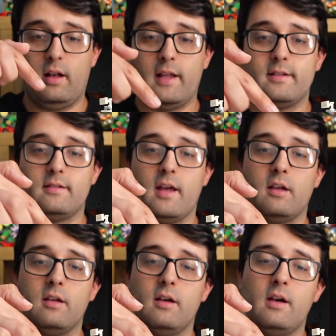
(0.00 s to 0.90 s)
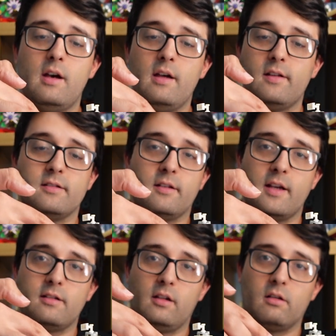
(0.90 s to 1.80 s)
let's say there's a
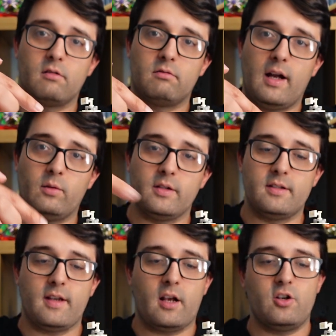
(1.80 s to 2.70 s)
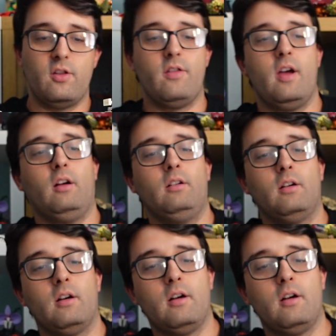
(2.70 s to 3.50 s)
nice little rounded section there,